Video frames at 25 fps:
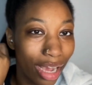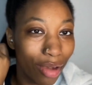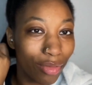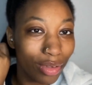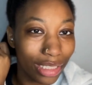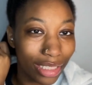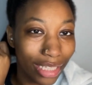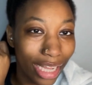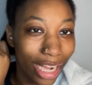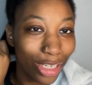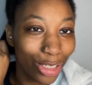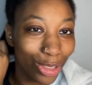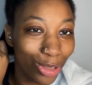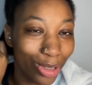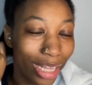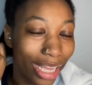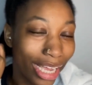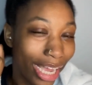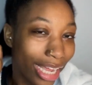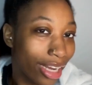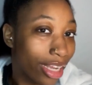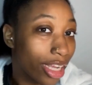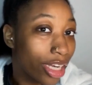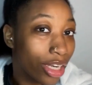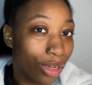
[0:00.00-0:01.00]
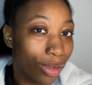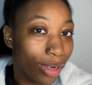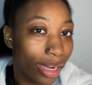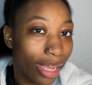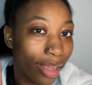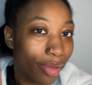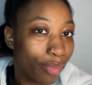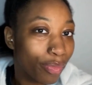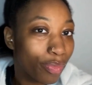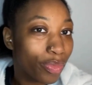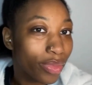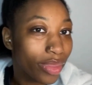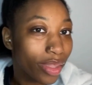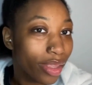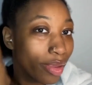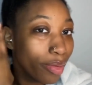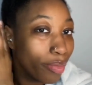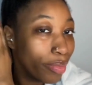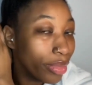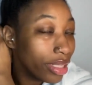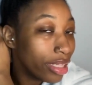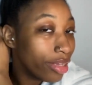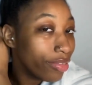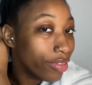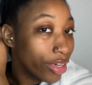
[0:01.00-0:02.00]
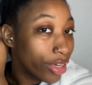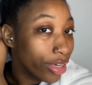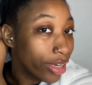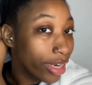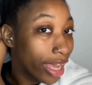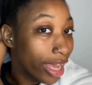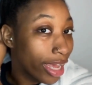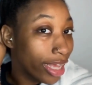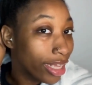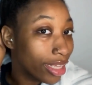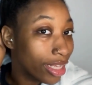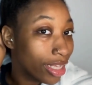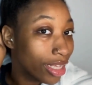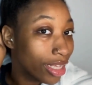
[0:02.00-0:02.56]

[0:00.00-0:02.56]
natural. Like, I didn't know that, believe it or not.